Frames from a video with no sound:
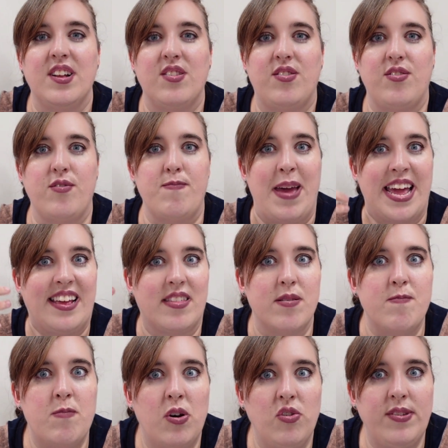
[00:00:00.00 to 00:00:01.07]
to make
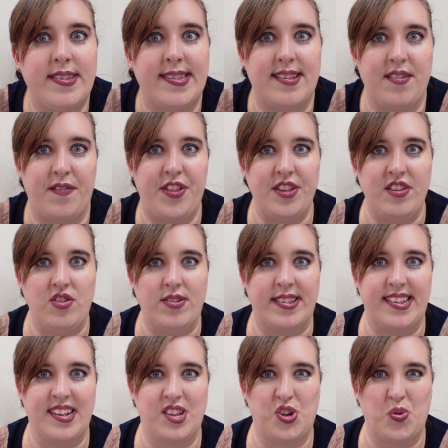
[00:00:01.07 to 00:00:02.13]
the most of the new
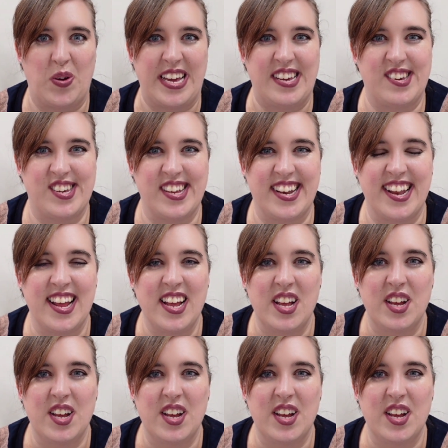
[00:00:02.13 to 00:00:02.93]
situation,